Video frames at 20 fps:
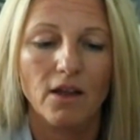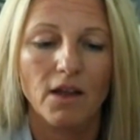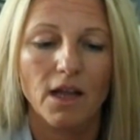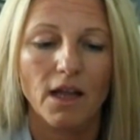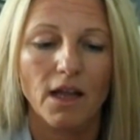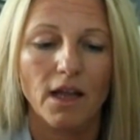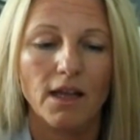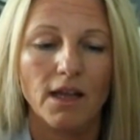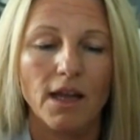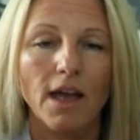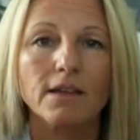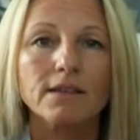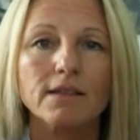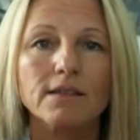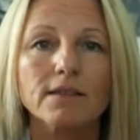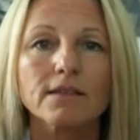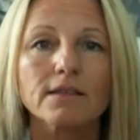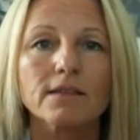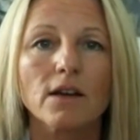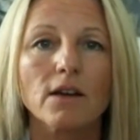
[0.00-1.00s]
Okay,
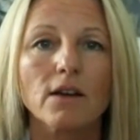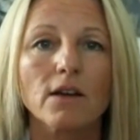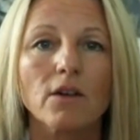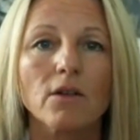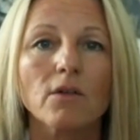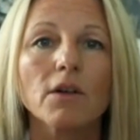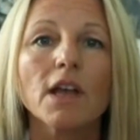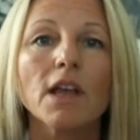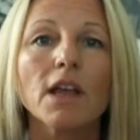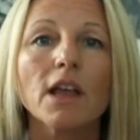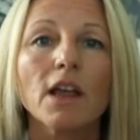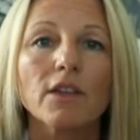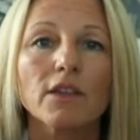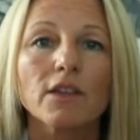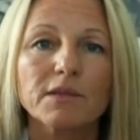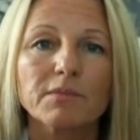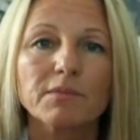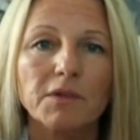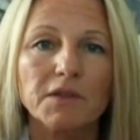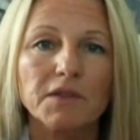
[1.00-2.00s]
yes. So
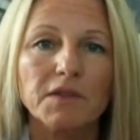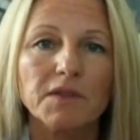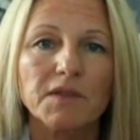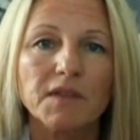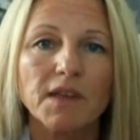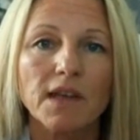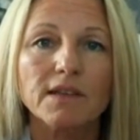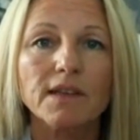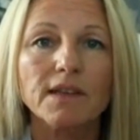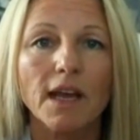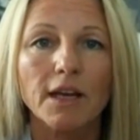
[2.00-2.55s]
this person says,